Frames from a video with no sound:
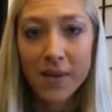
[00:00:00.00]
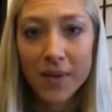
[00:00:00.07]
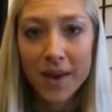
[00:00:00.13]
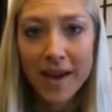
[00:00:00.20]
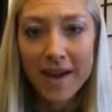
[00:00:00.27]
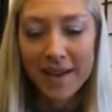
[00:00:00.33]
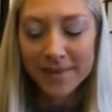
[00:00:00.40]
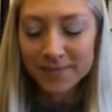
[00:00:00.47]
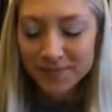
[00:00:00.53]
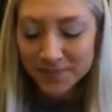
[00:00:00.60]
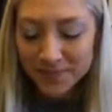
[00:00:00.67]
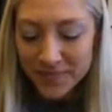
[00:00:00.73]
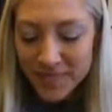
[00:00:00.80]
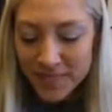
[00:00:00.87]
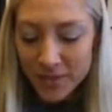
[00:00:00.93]
Okay,
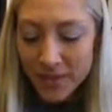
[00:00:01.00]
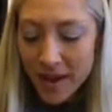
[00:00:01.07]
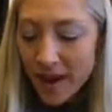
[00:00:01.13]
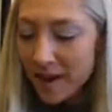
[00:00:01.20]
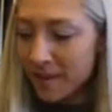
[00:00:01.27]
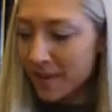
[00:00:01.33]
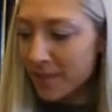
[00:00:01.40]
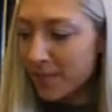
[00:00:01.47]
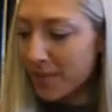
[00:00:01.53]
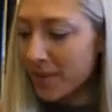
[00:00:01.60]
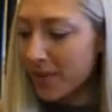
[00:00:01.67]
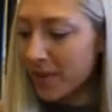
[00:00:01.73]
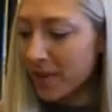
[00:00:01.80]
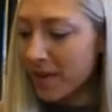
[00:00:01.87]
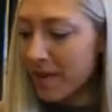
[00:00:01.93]
so we are going to
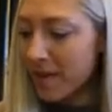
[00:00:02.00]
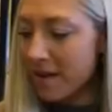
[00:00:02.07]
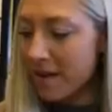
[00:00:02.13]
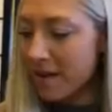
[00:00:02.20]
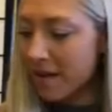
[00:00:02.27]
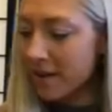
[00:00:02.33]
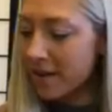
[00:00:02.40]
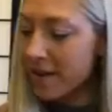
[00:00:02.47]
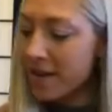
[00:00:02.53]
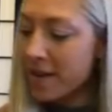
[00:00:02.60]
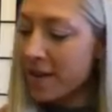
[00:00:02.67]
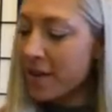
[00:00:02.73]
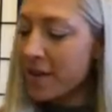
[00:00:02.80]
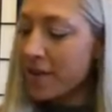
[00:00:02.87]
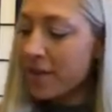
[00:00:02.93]
pull a card
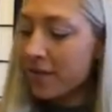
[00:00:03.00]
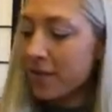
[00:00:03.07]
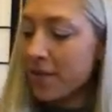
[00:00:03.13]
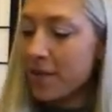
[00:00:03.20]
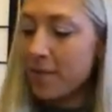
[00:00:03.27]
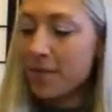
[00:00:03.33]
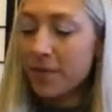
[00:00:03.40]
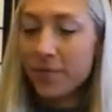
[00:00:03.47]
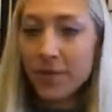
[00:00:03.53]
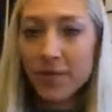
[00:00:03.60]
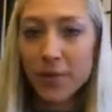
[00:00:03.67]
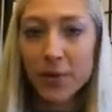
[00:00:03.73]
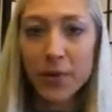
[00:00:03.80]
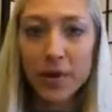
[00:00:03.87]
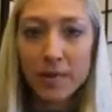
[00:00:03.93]
from the
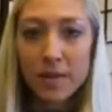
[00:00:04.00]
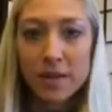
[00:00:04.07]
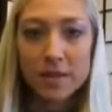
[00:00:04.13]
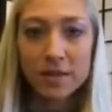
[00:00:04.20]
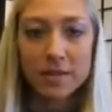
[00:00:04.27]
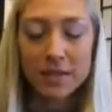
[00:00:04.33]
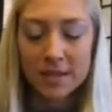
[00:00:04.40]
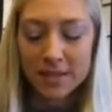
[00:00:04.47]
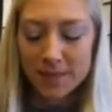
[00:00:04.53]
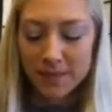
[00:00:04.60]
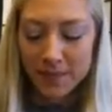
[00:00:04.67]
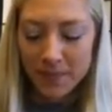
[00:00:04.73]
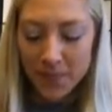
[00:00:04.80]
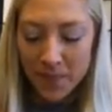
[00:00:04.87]
Fifth Agreements.